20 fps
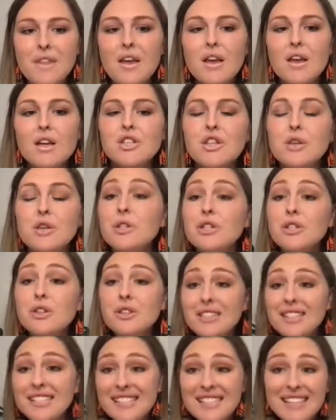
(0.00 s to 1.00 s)
So there were
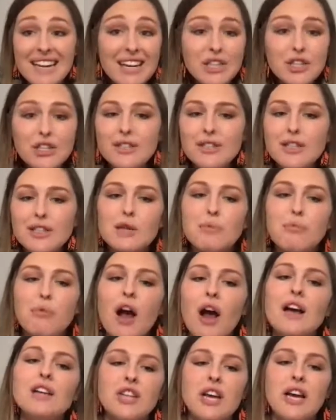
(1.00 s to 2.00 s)
certain stages to the
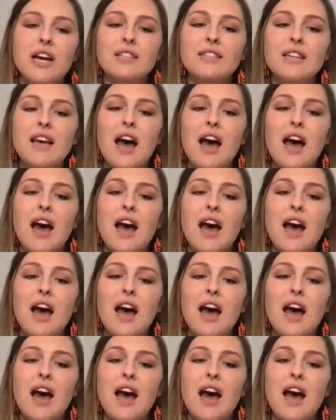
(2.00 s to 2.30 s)
project.